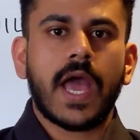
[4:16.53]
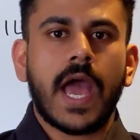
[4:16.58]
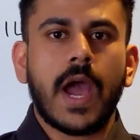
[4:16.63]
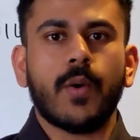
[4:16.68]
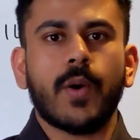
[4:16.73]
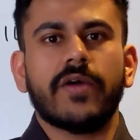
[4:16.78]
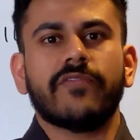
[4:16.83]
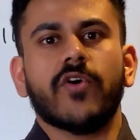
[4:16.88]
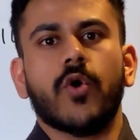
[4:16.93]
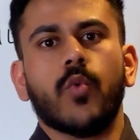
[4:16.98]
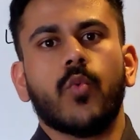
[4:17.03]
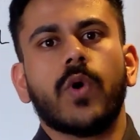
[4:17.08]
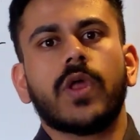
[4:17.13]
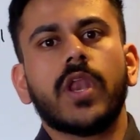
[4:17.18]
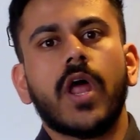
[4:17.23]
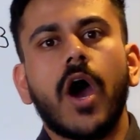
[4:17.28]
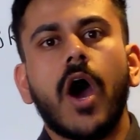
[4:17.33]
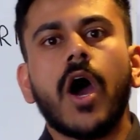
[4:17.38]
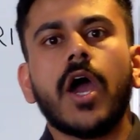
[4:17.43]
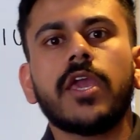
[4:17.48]
However,
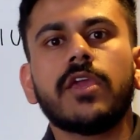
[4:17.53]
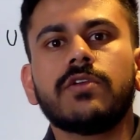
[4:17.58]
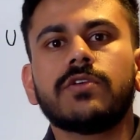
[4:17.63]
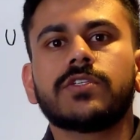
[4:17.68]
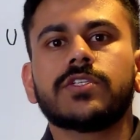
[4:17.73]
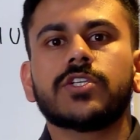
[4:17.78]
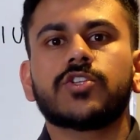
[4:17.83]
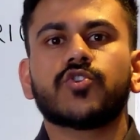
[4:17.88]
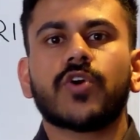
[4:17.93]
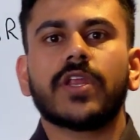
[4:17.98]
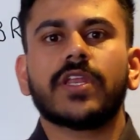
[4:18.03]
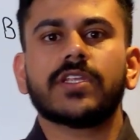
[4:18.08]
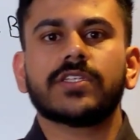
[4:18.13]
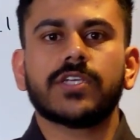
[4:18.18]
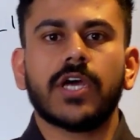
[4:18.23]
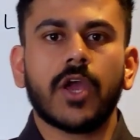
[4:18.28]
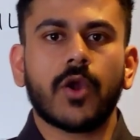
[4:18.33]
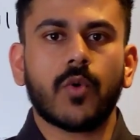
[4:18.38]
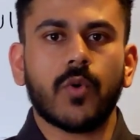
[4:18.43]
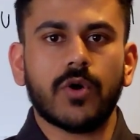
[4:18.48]
when I used to train in
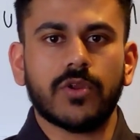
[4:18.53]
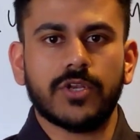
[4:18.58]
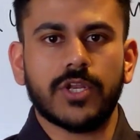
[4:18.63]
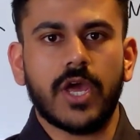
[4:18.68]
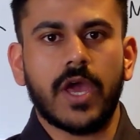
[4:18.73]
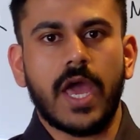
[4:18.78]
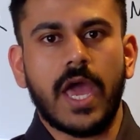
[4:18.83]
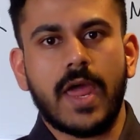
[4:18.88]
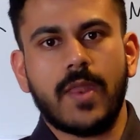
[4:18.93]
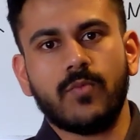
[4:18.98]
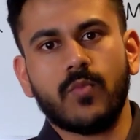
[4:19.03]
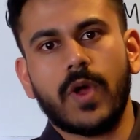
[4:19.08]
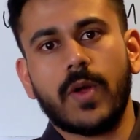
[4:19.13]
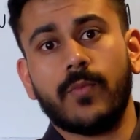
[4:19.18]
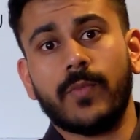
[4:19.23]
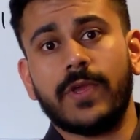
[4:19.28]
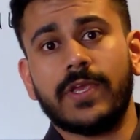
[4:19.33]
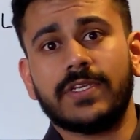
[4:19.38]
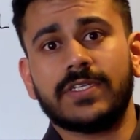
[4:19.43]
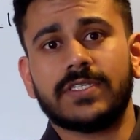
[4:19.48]
Taekwondo and
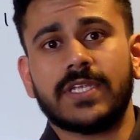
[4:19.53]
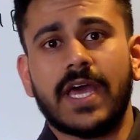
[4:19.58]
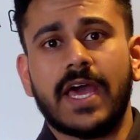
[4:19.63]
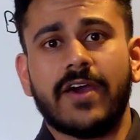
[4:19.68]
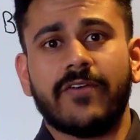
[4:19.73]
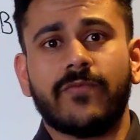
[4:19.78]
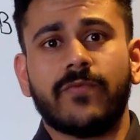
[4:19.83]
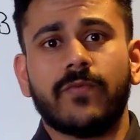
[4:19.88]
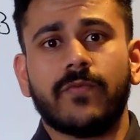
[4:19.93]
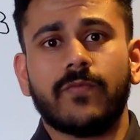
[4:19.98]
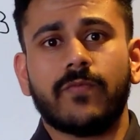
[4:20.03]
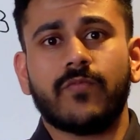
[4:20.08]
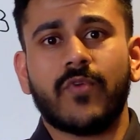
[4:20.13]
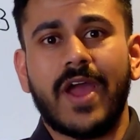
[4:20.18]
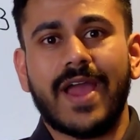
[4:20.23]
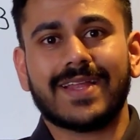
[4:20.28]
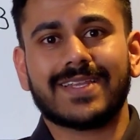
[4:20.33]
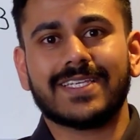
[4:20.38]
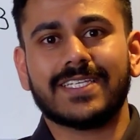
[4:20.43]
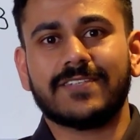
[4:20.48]
when we used to have
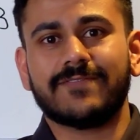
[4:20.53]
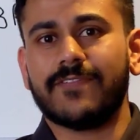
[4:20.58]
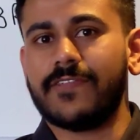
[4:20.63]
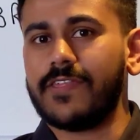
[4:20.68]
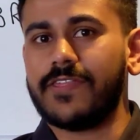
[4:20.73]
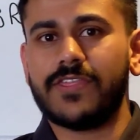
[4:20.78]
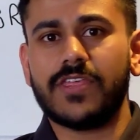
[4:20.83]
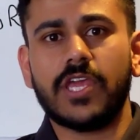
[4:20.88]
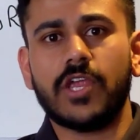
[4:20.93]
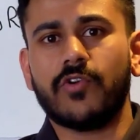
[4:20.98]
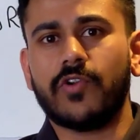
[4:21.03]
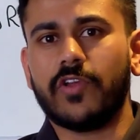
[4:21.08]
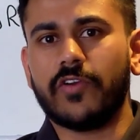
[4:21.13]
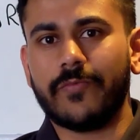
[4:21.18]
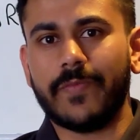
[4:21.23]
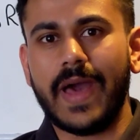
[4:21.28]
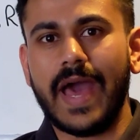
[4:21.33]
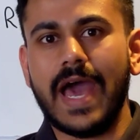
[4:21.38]
practice for the theory of